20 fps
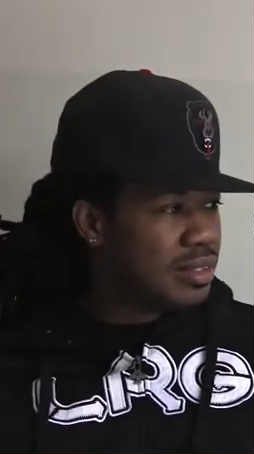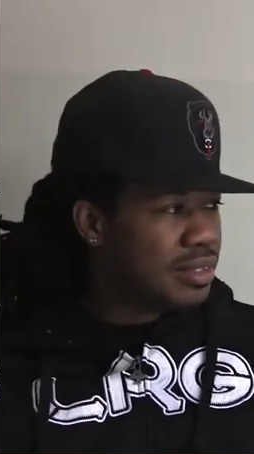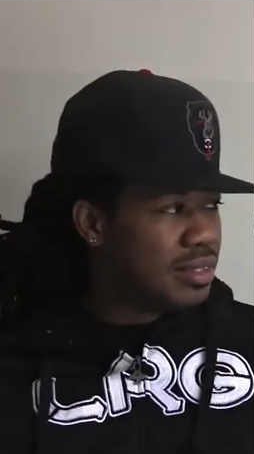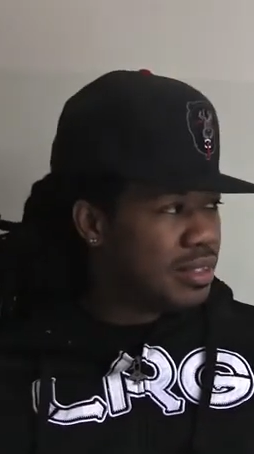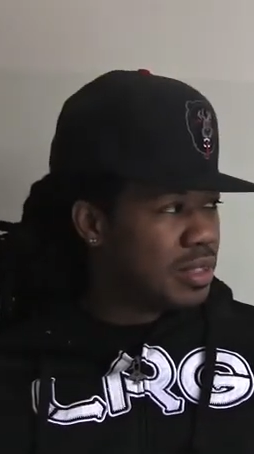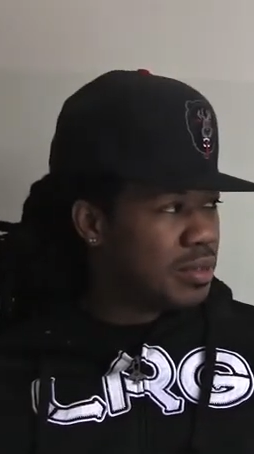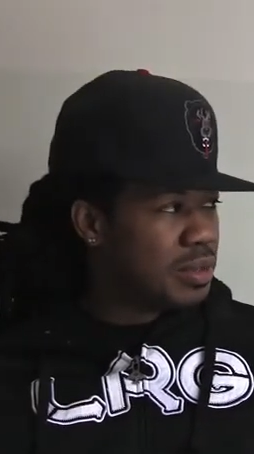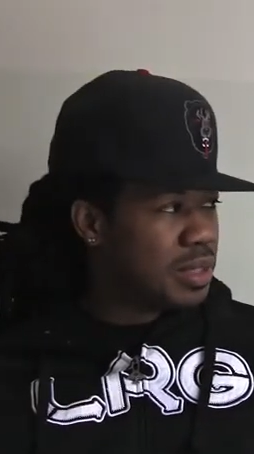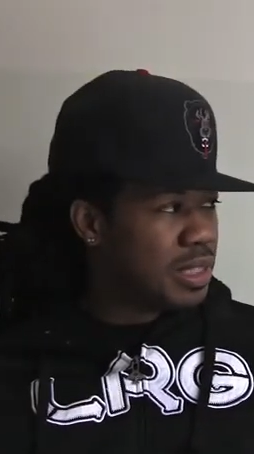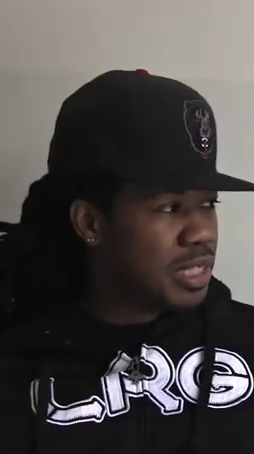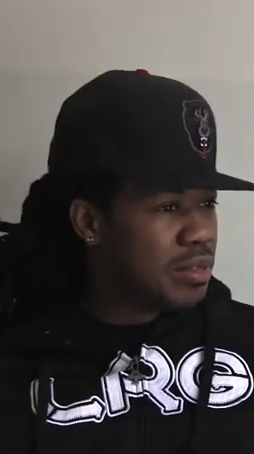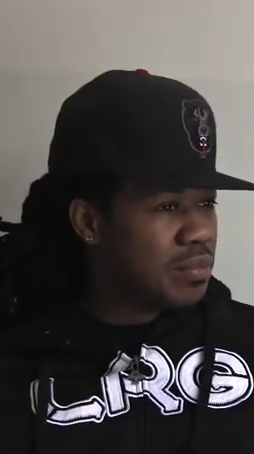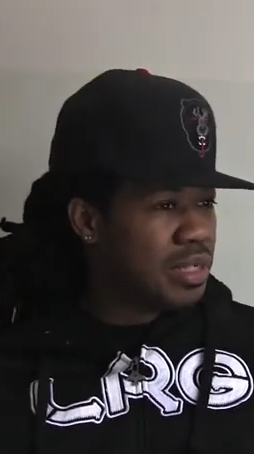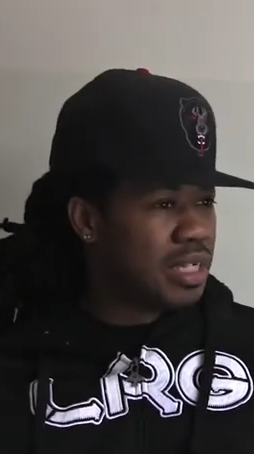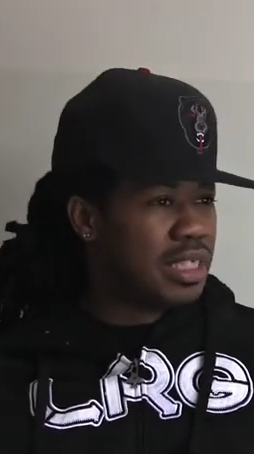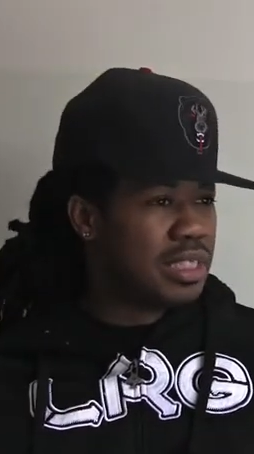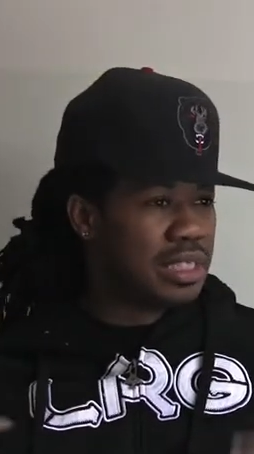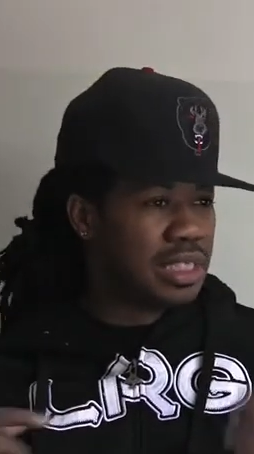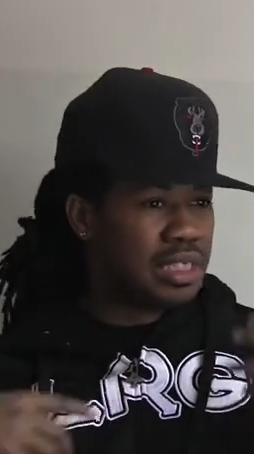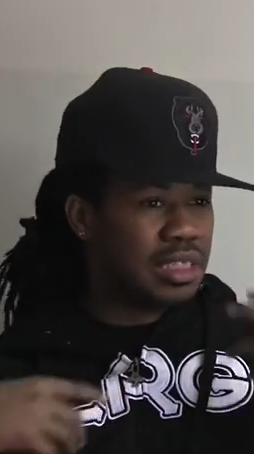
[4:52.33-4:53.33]
You know what I'm saying?
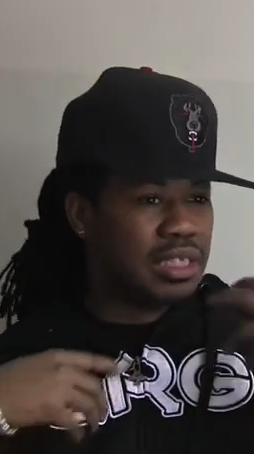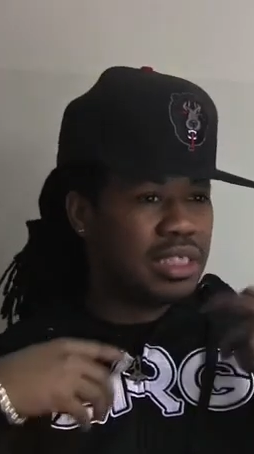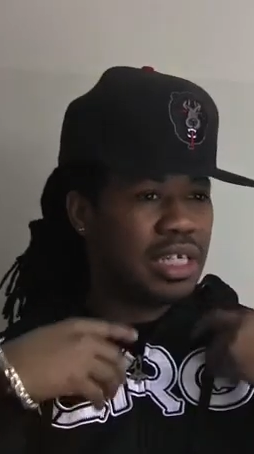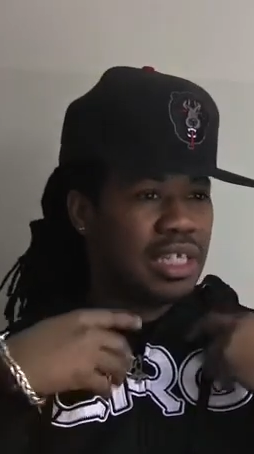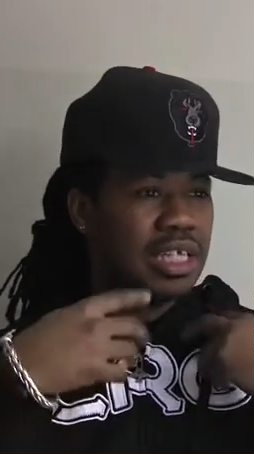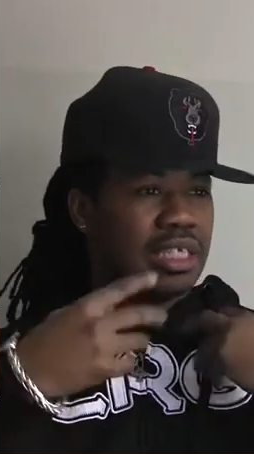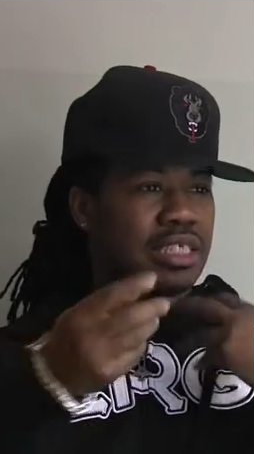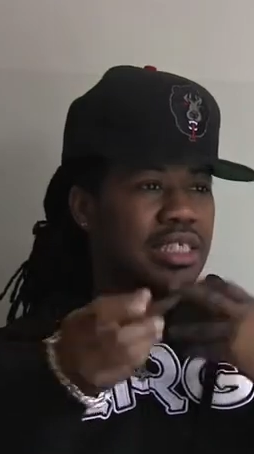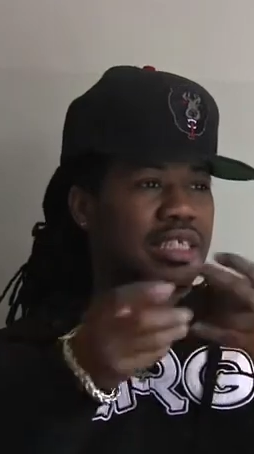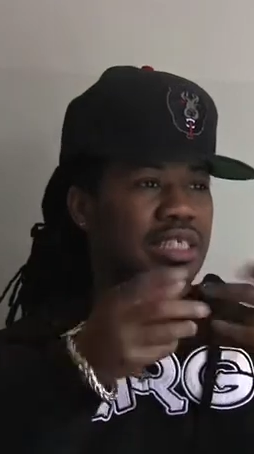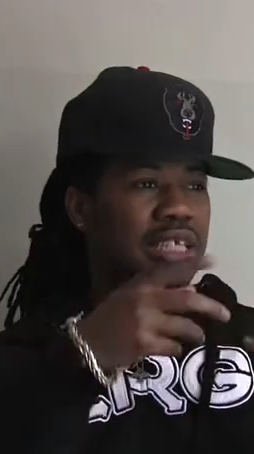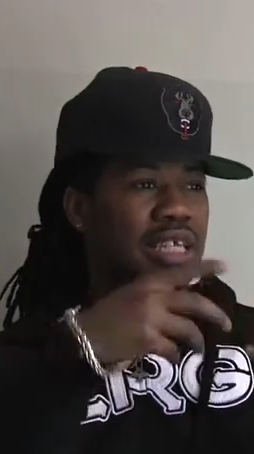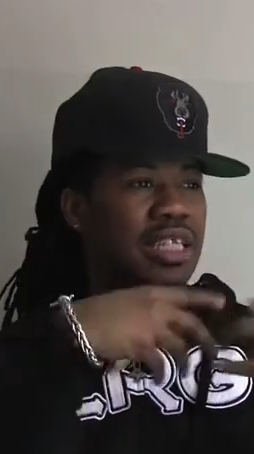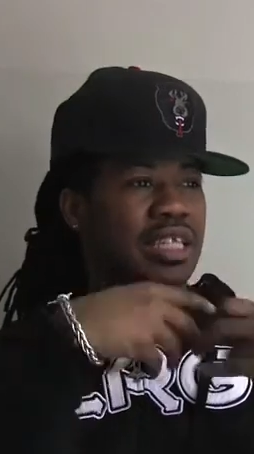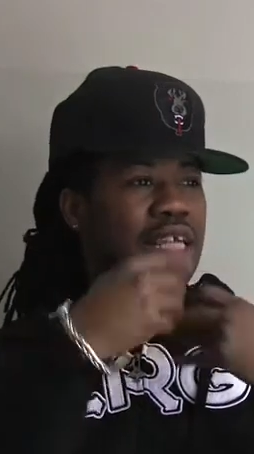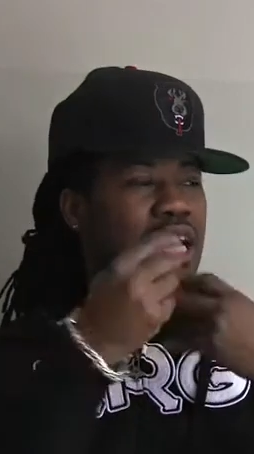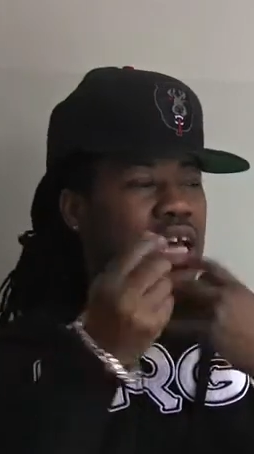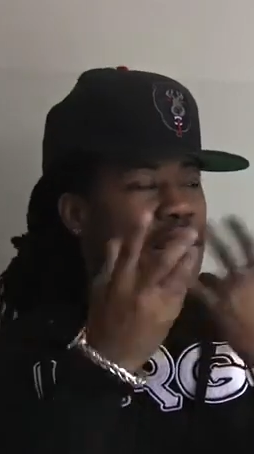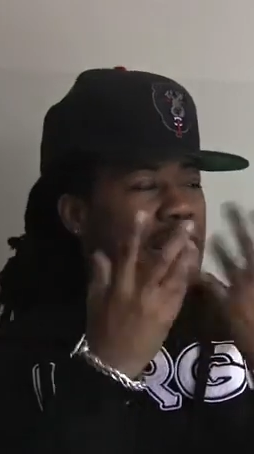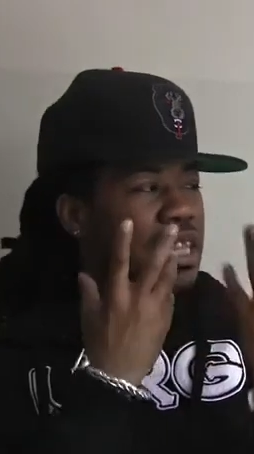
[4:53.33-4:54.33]
Because it's a
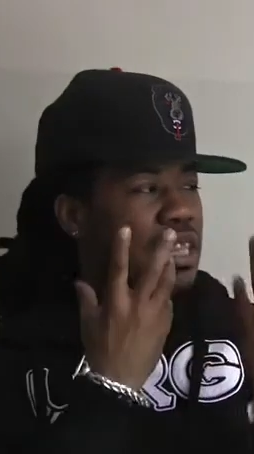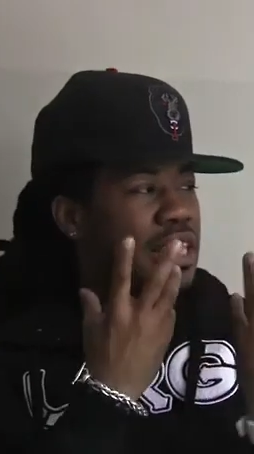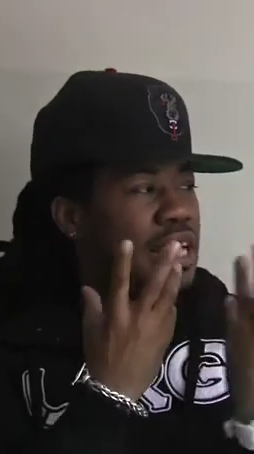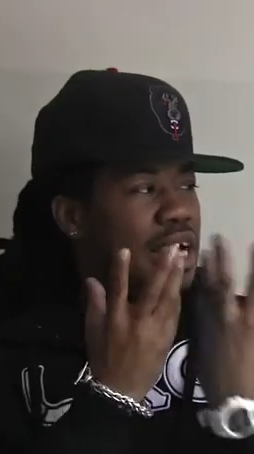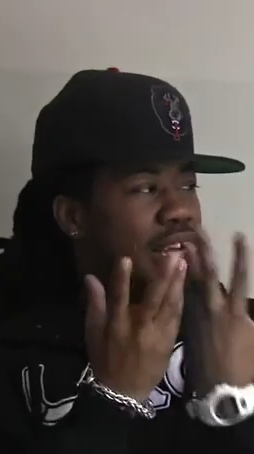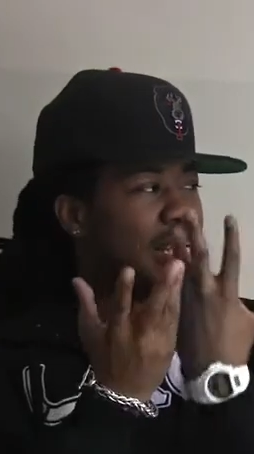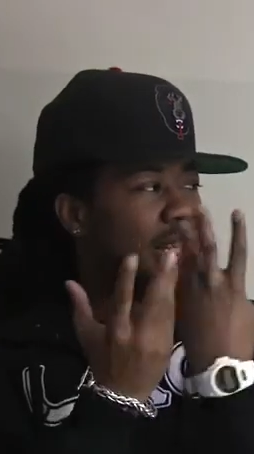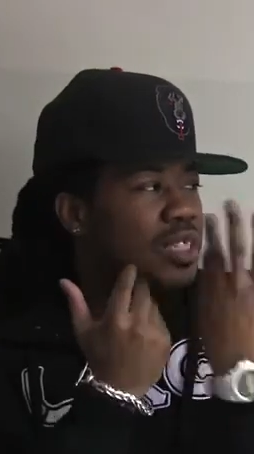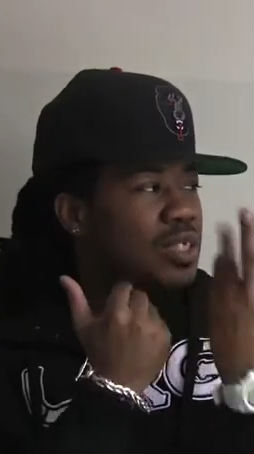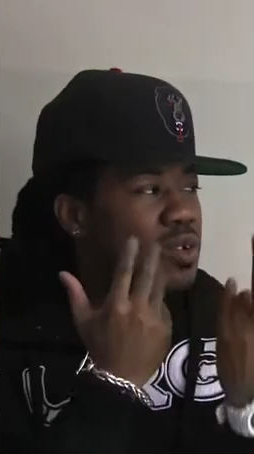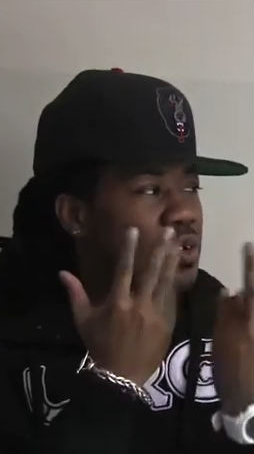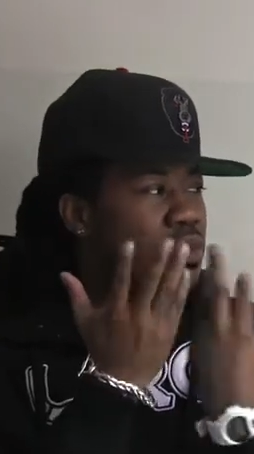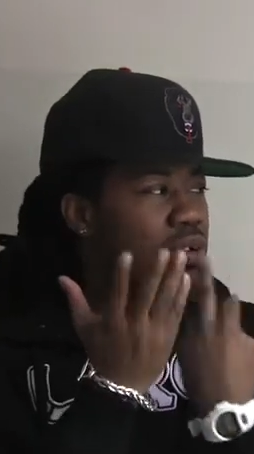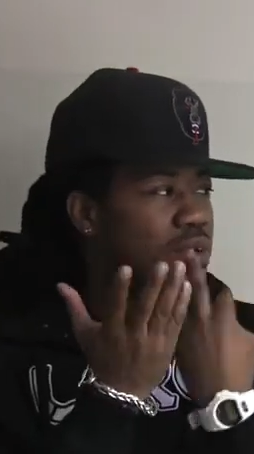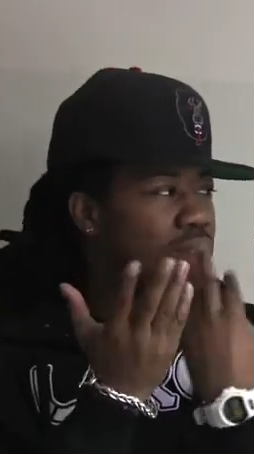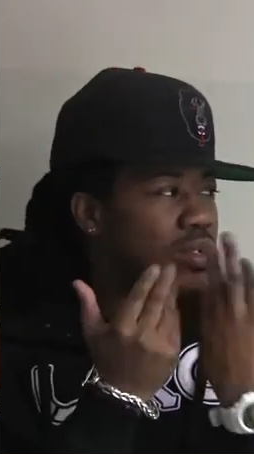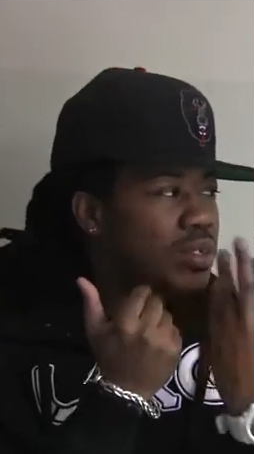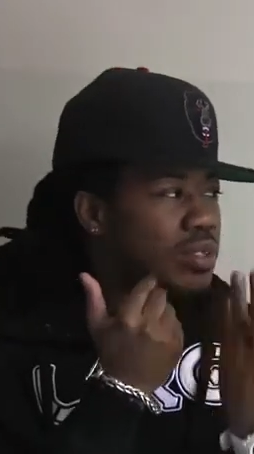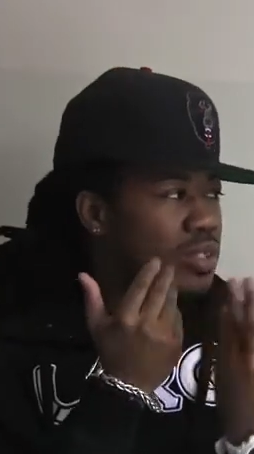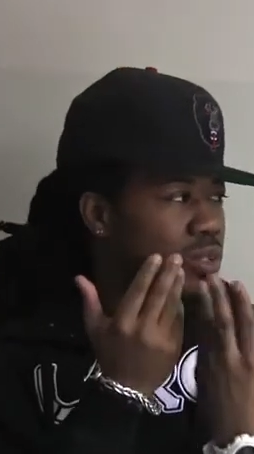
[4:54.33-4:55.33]
synthetic thing that's going
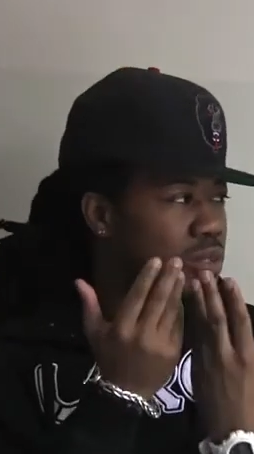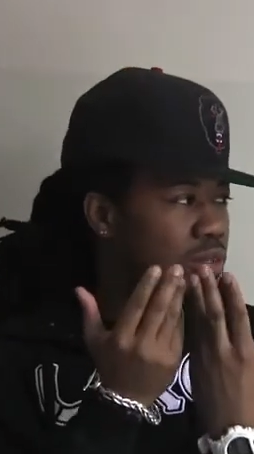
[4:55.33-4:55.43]
on too.